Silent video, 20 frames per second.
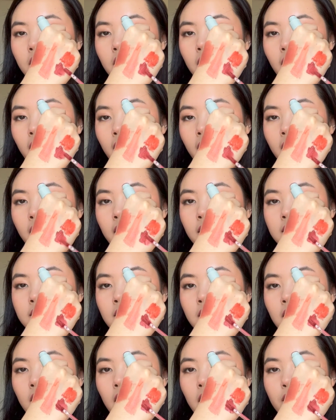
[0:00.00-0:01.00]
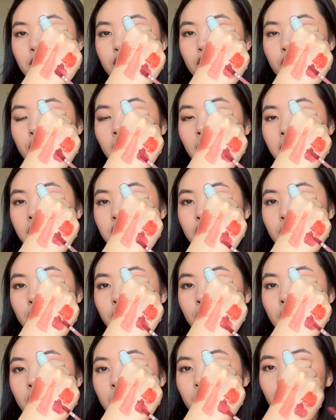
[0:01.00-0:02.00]
and I do like
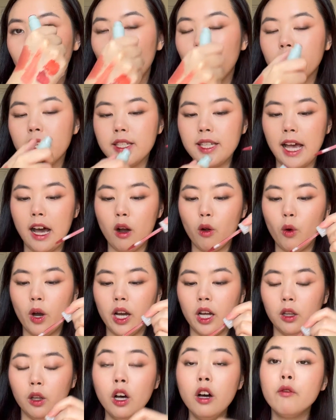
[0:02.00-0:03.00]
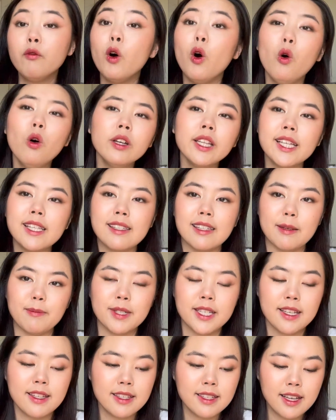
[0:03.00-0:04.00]
to blot this out quite a lot. For all these lip
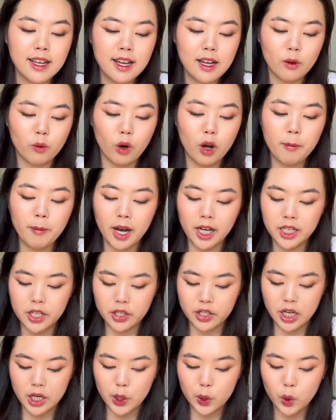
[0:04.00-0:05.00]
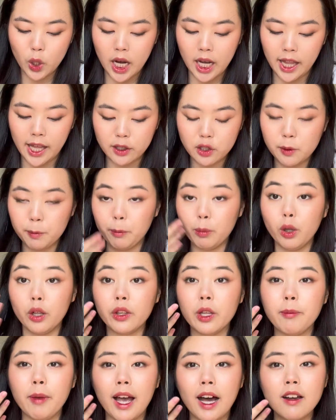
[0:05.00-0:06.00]
tints, Romand in general, I like to blot
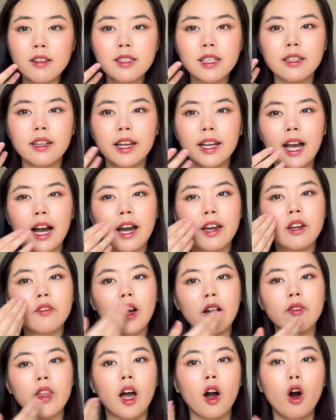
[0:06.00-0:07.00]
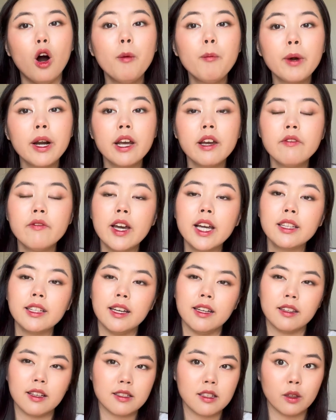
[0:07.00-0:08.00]
them out so they kind of have that ombre effect
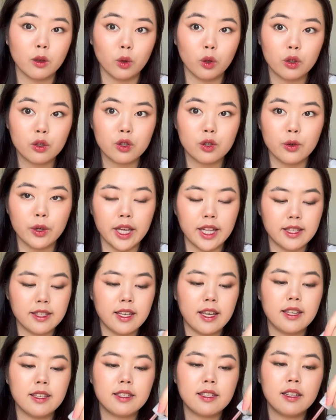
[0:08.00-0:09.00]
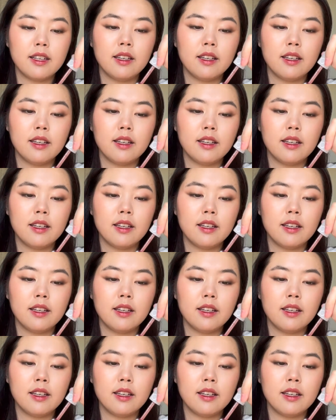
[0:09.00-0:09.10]
and doesn't look too intense.